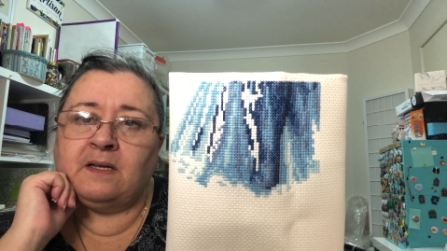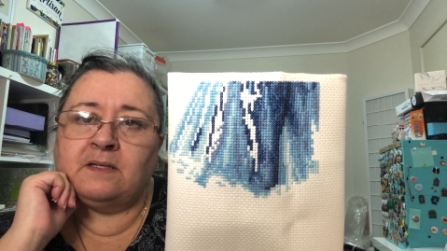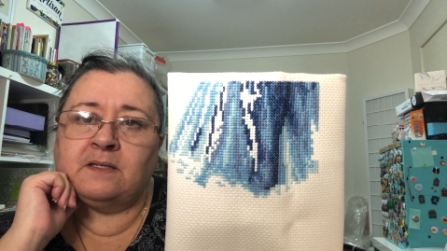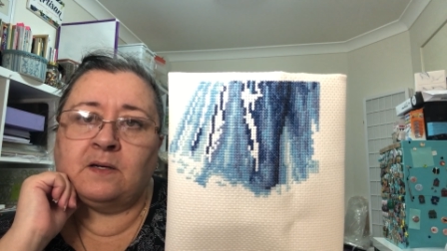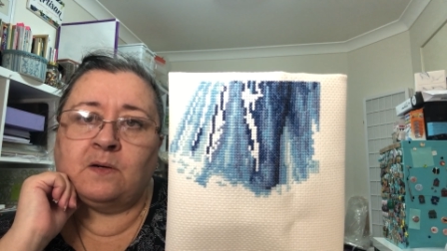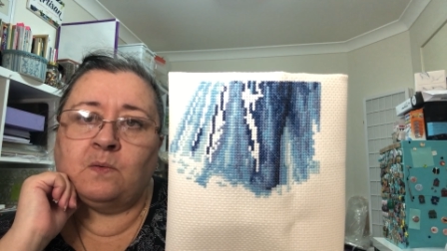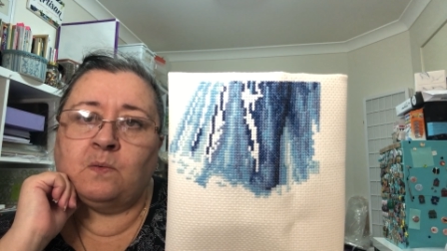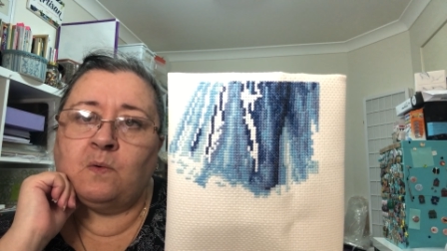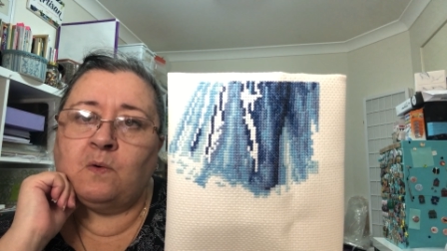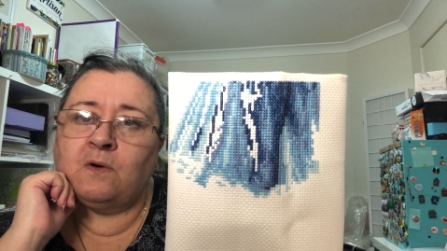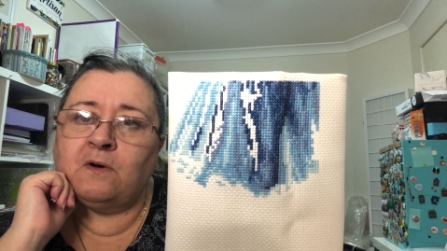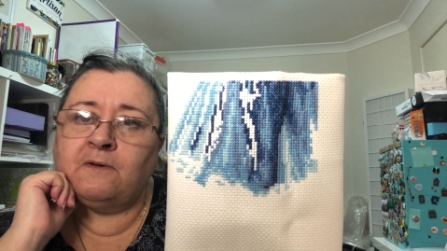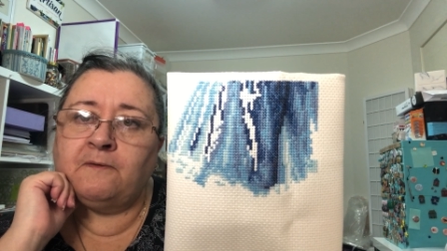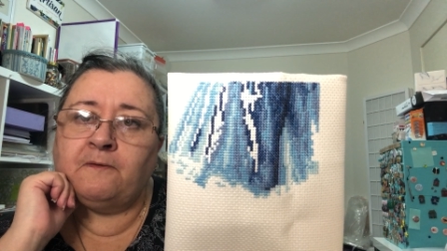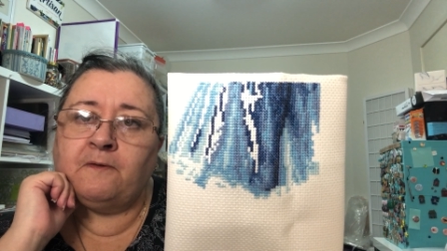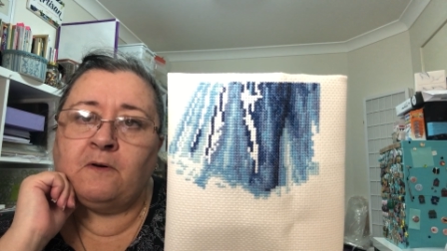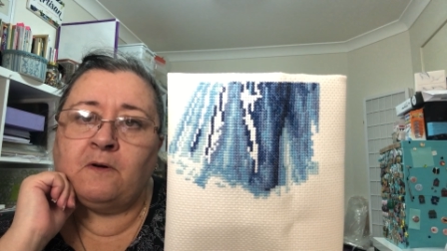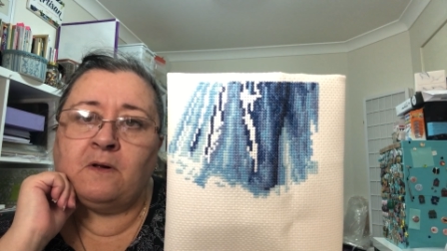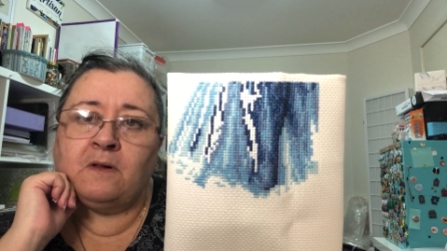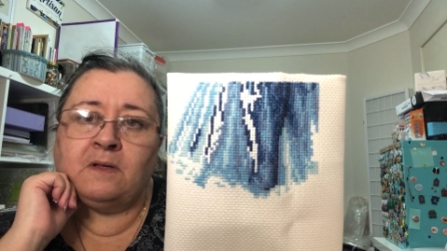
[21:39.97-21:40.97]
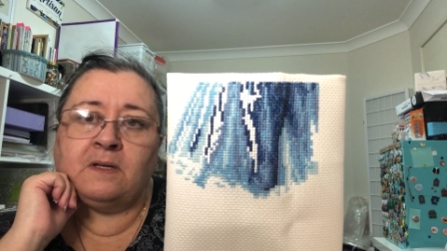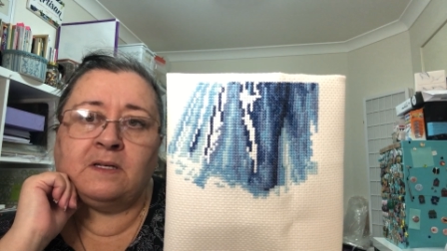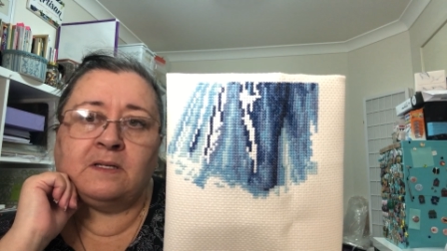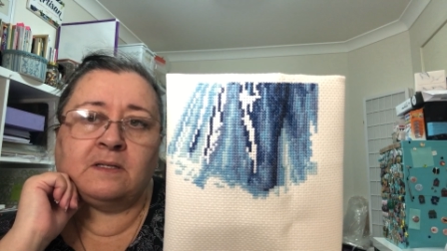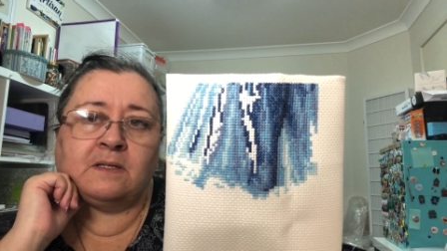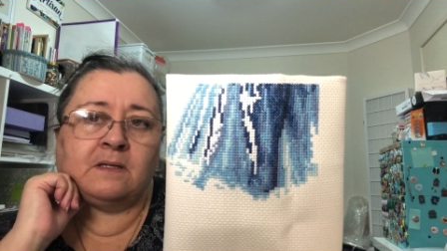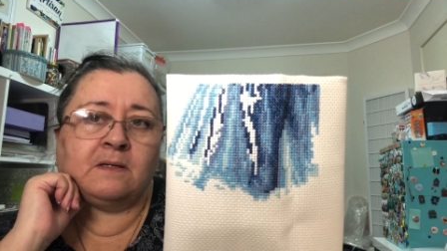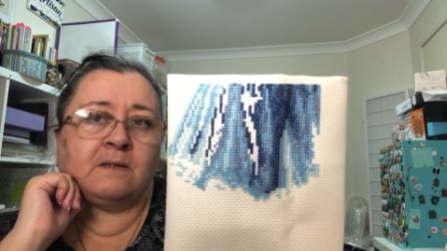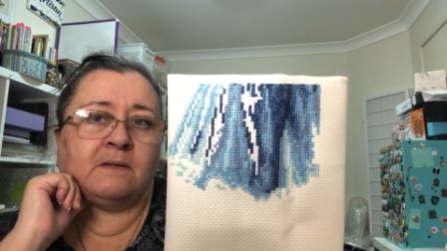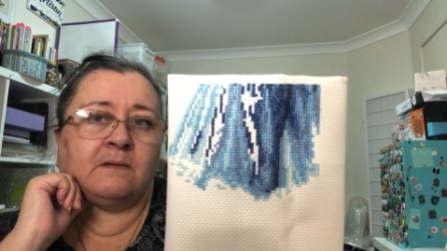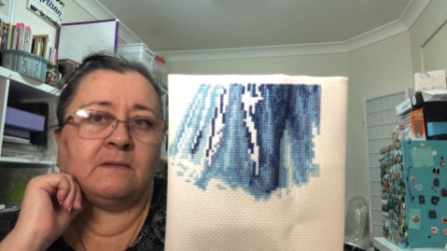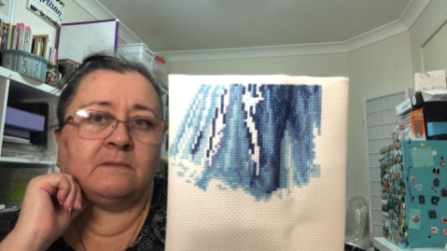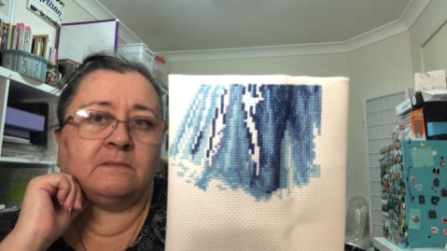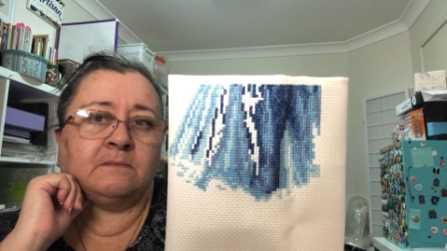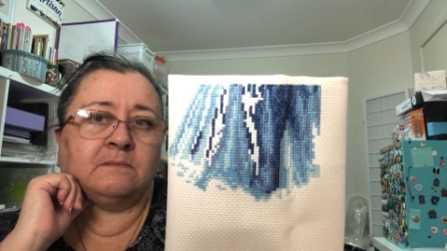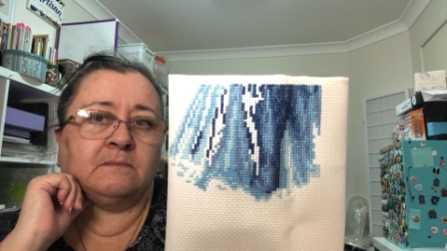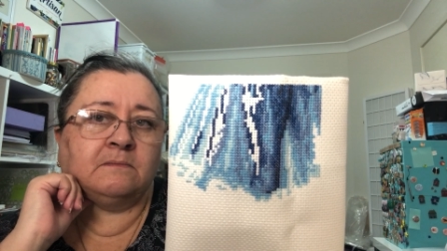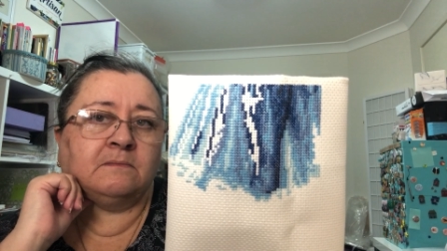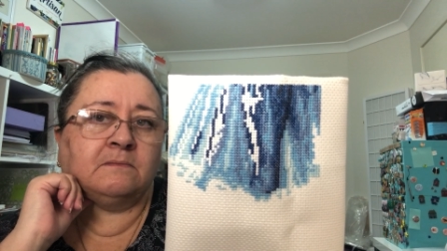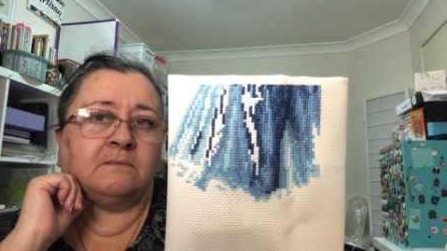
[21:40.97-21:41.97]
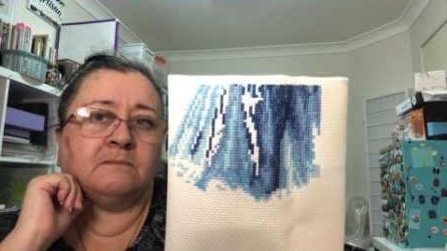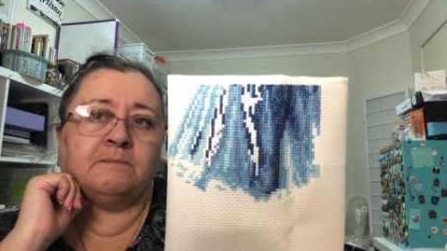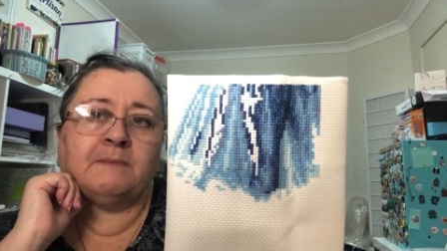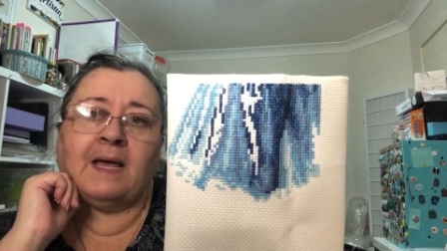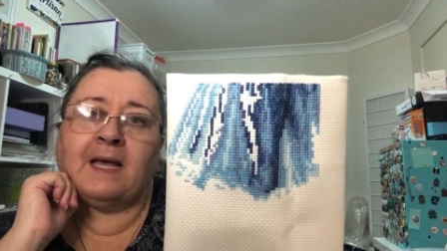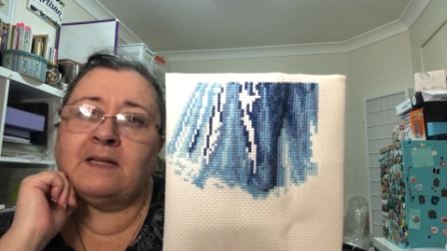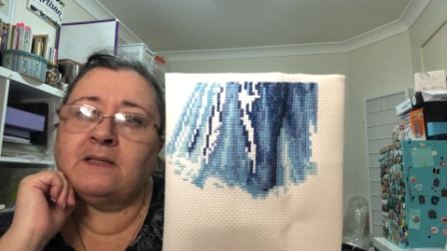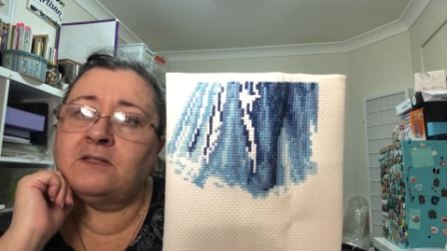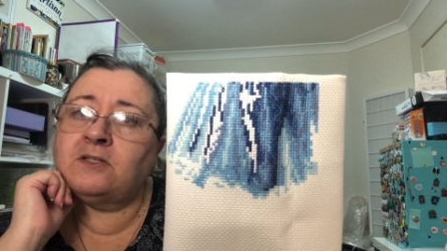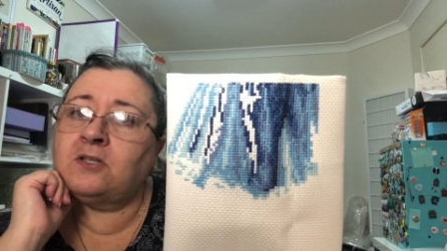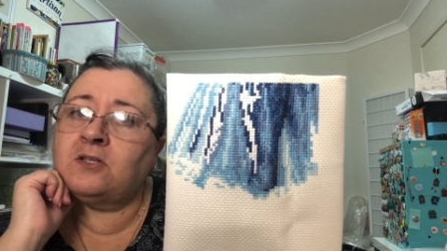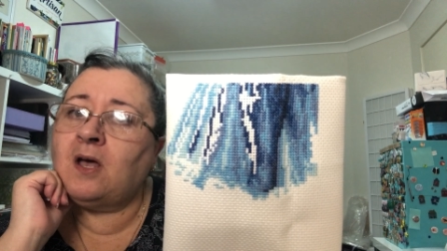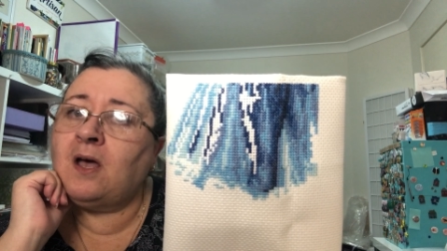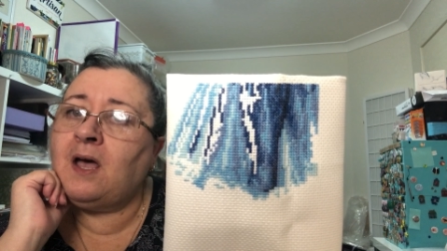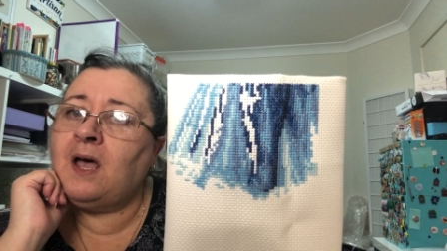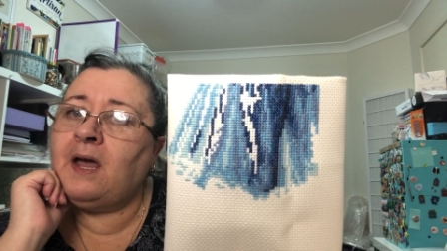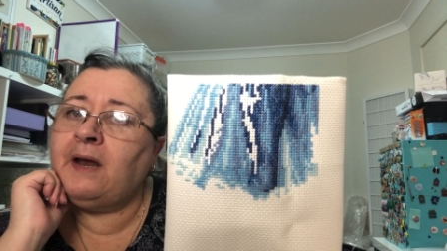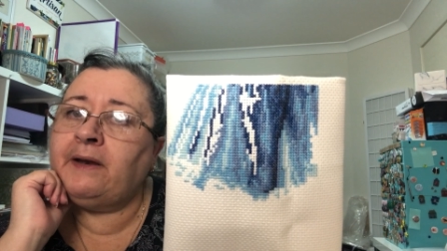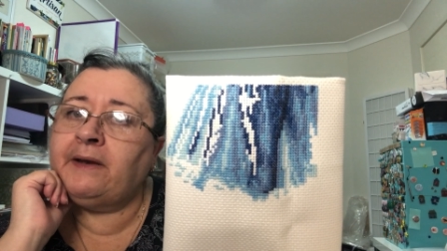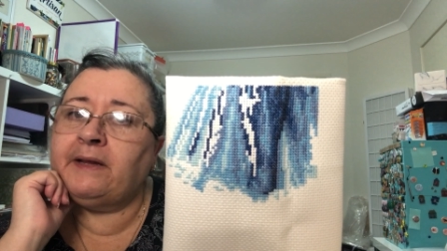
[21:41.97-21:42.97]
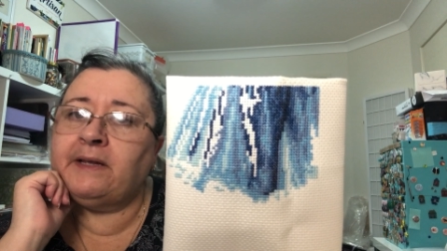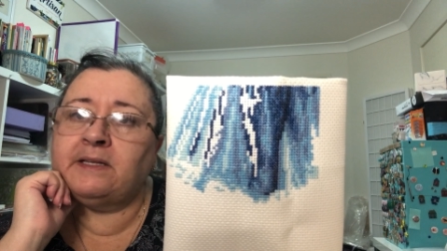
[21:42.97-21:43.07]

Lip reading: Is it a waterfall? Is it a mountainside?